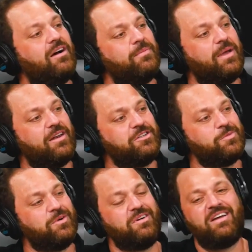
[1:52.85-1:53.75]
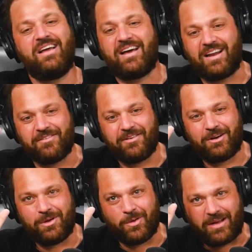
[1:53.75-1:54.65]
unmanageable. And I
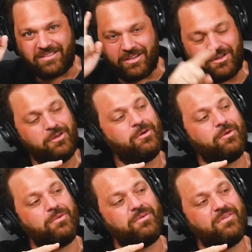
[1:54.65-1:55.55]
found my way to you.